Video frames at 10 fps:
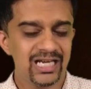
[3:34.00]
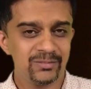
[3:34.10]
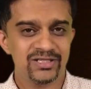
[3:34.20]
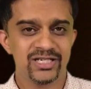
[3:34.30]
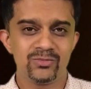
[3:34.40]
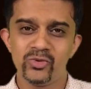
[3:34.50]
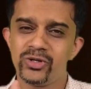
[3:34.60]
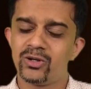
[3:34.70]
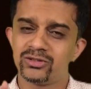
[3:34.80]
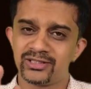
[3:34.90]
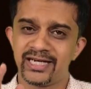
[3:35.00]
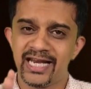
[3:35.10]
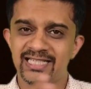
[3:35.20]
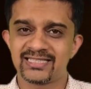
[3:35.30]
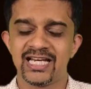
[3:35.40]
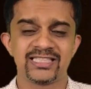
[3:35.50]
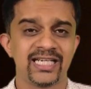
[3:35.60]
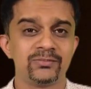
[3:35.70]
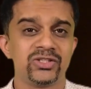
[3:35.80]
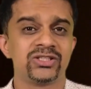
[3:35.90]
That being said, moving on to the next dash
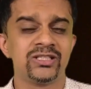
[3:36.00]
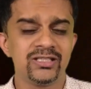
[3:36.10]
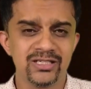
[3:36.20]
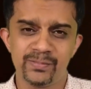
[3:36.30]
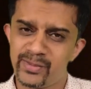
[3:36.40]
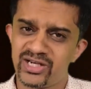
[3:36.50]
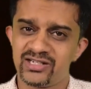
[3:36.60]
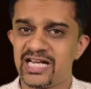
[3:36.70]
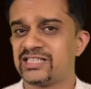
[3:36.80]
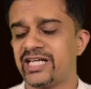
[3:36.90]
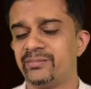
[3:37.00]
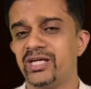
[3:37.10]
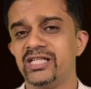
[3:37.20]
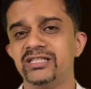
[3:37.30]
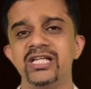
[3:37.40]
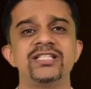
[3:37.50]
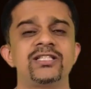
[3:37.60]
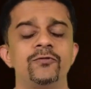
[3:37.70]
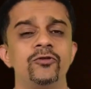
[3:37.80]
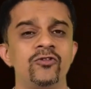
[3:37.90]
cam, the third mirror dash cam in the
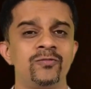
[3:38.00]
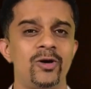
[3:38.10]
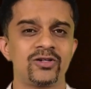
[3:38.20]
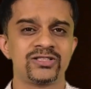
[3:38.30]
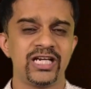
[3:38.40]
list, the Wolfbox